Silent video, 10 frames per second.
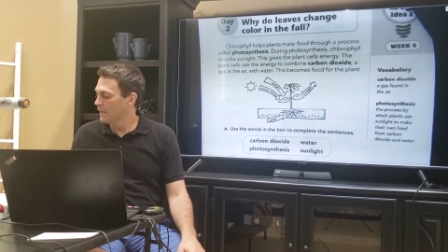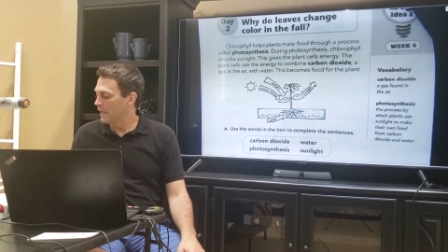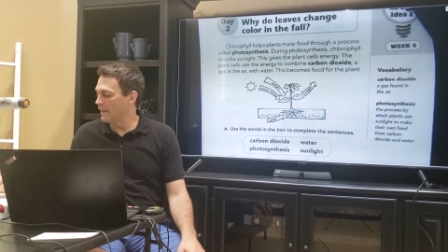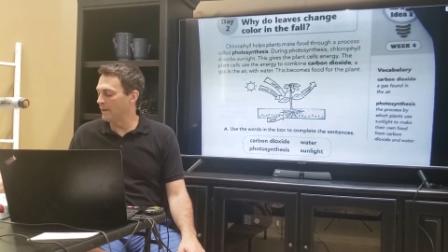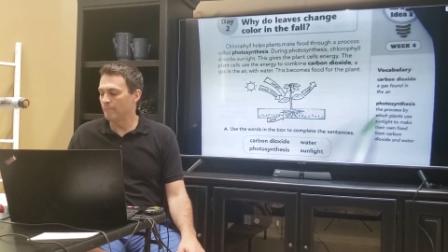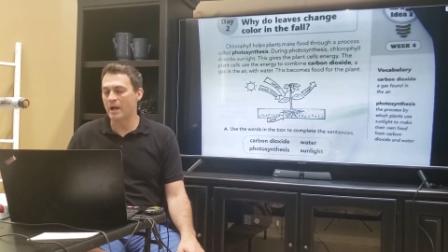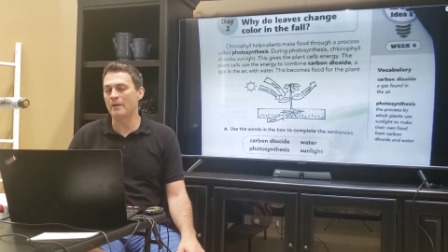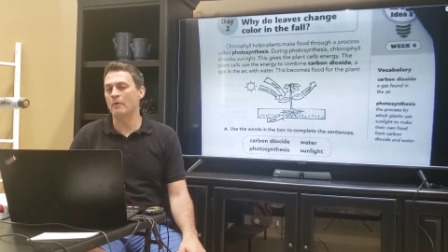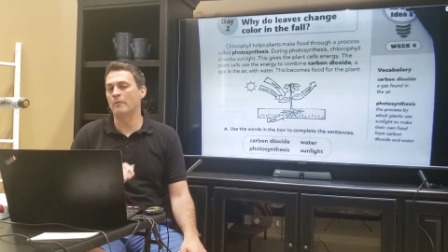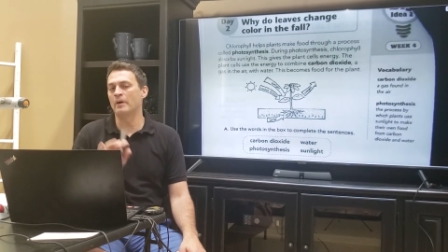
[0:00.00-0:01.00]
and by
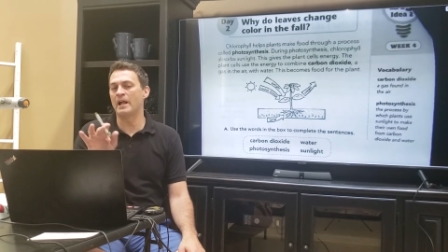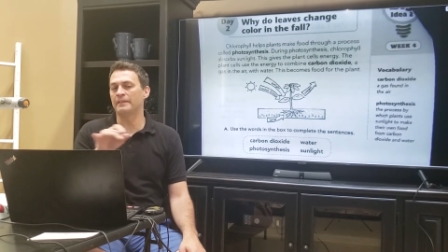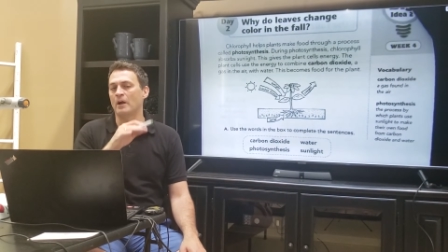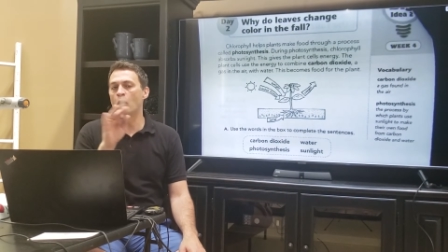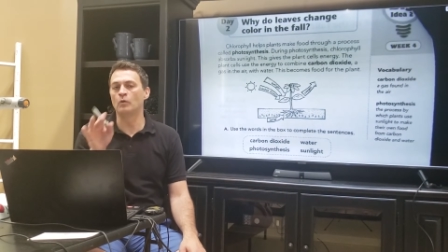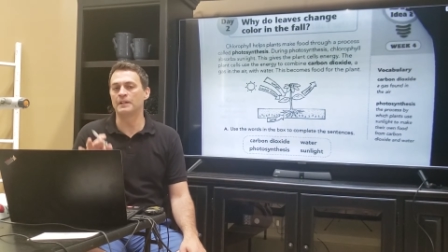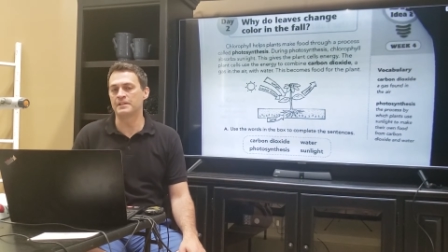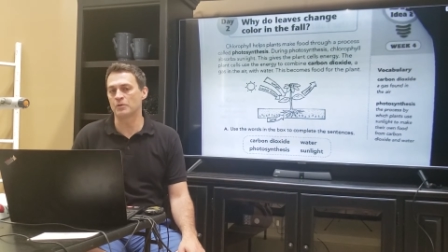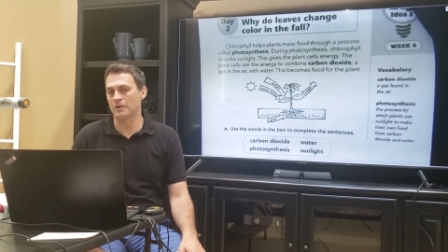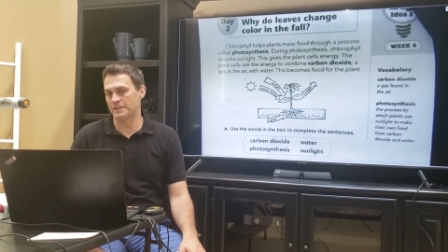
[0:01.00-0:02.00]
the way, we're not the only
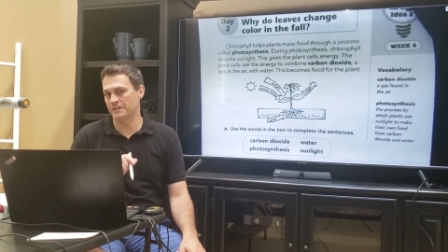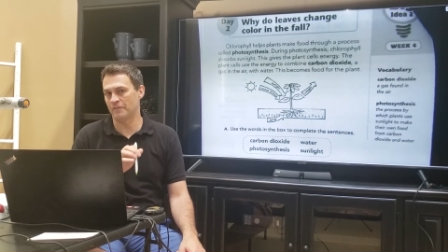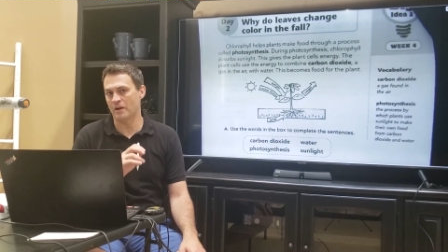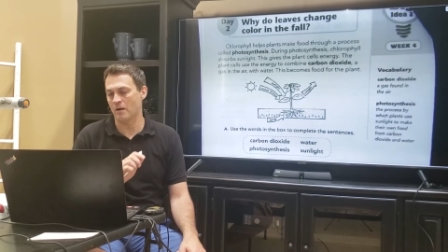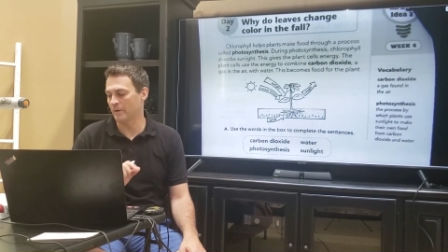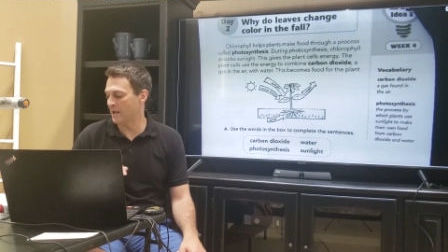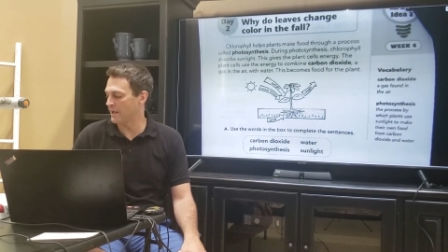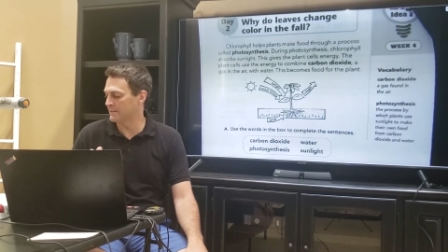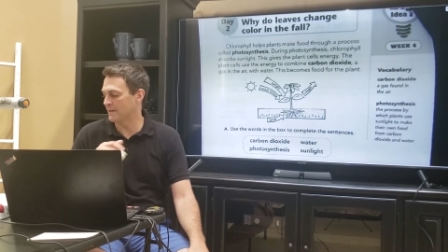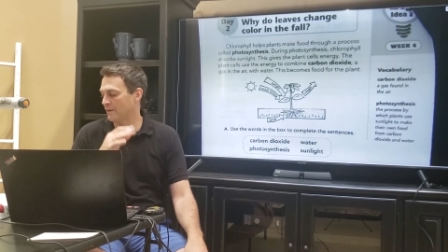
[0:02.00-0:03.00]
sources of carbon
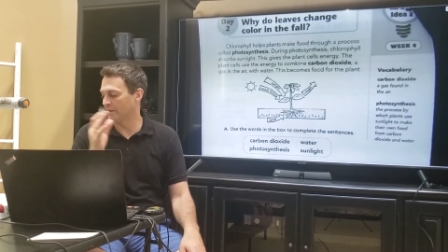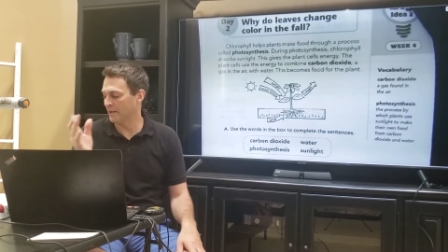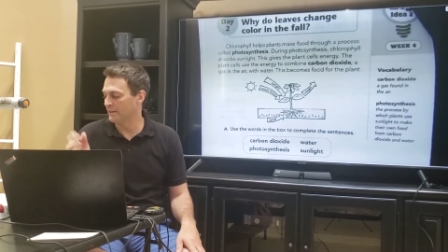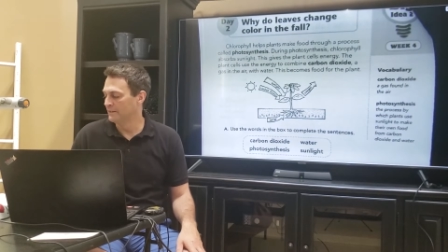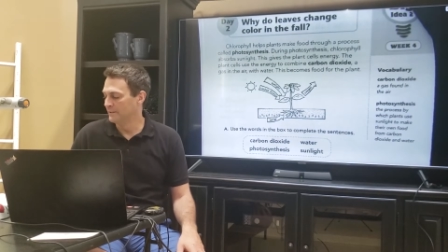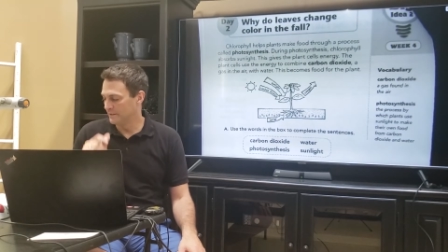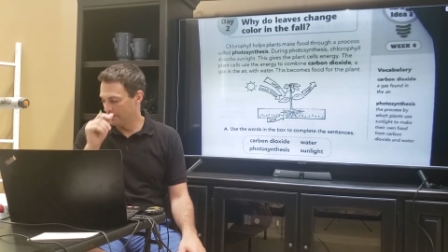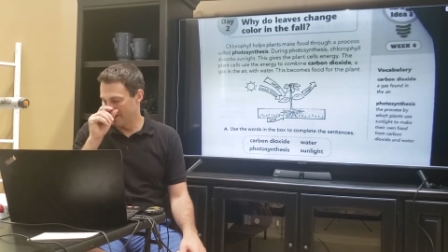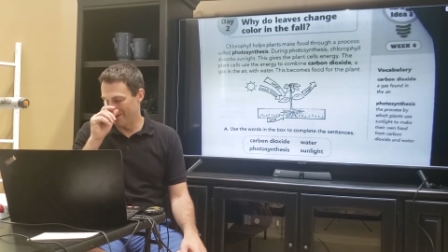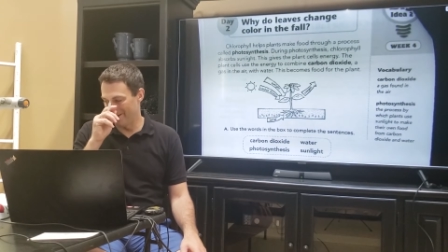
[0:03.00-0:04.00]
dioxide, okay?
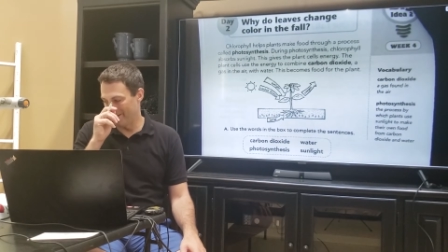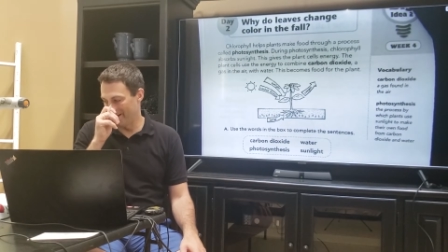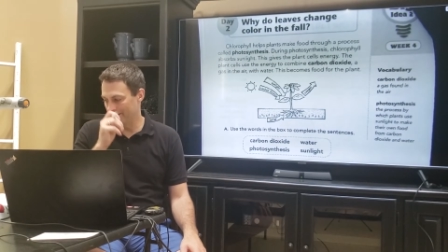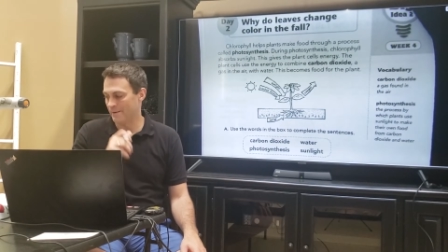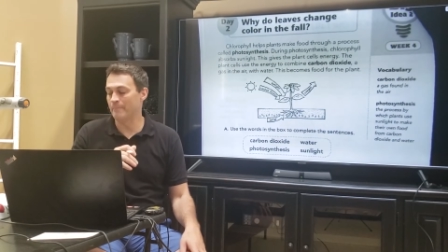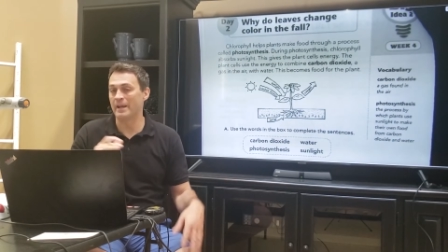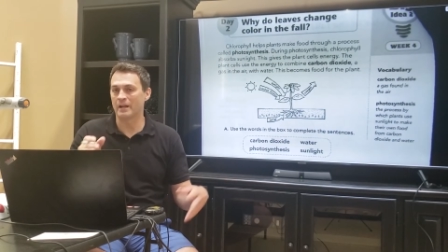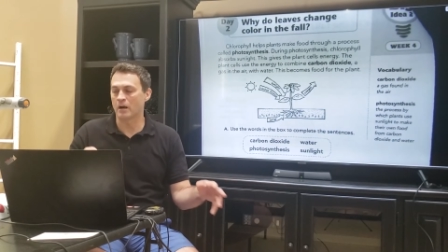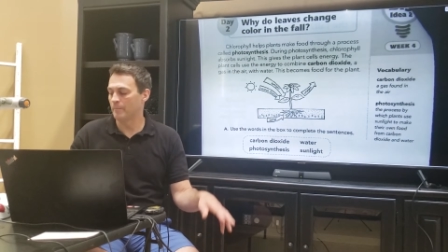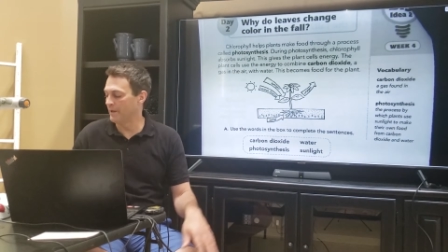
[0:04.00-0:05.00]
There's other things that
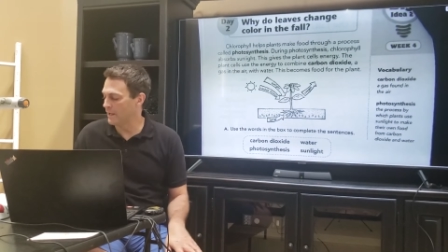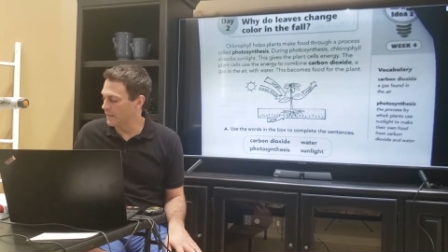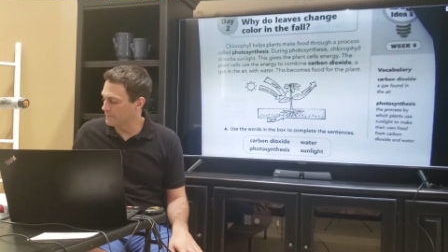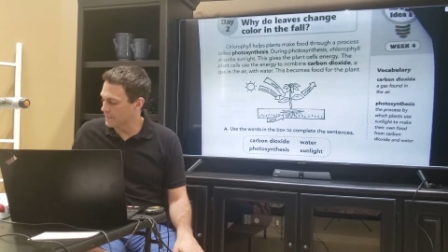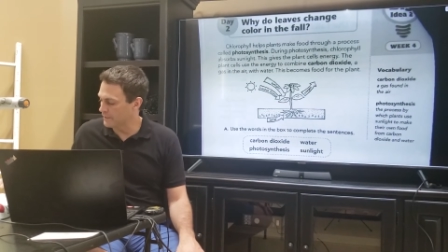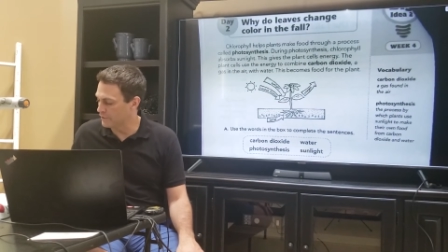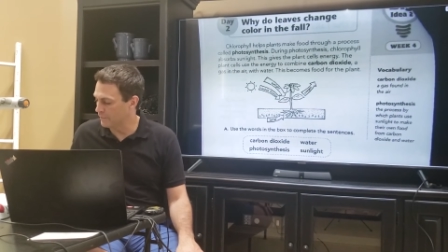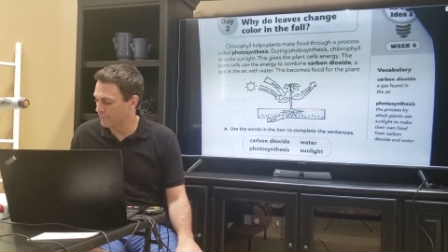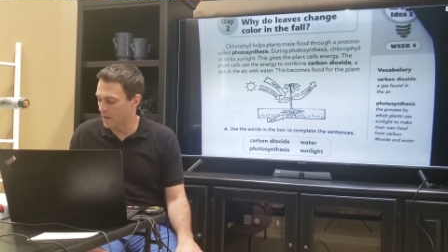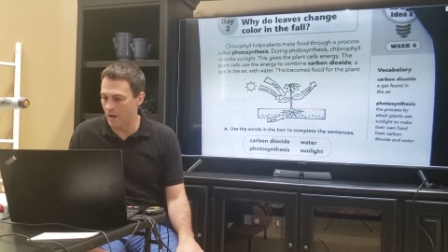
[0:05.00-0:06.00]
make carbon dioxide too.
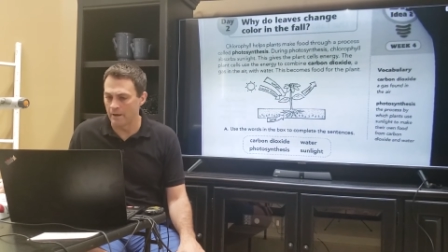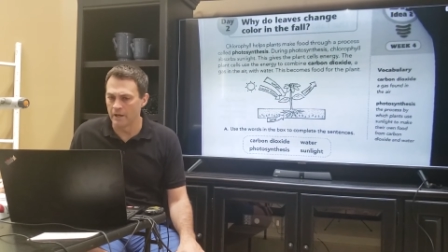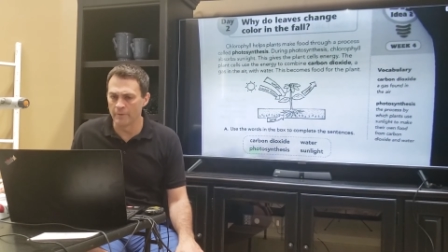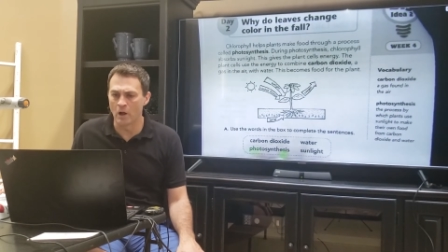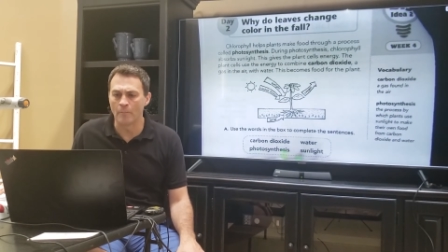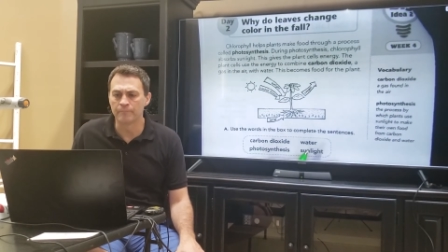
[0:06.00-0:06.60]
All right, here we go.